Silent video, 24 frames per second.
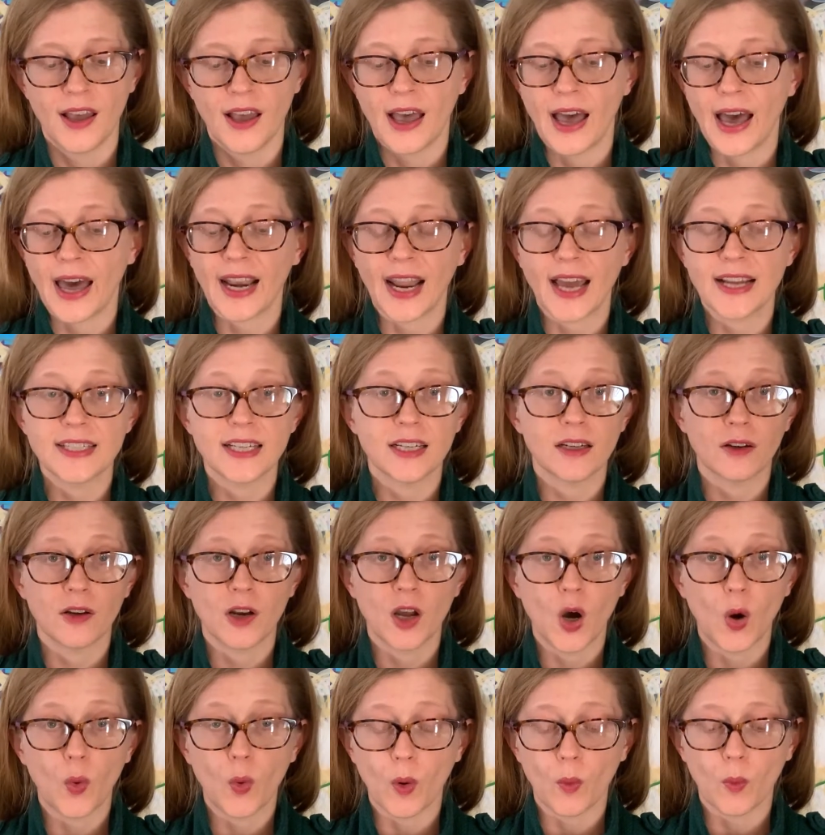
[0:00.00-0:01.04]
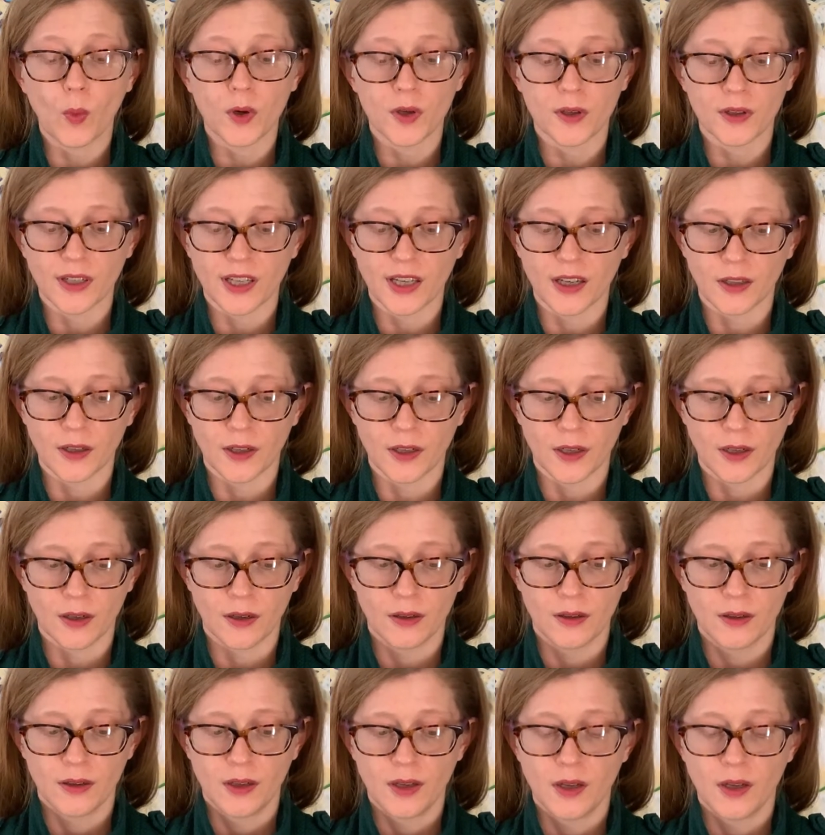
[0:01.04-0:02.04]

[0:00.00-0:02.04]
and I didn't know what wouldn't kill her,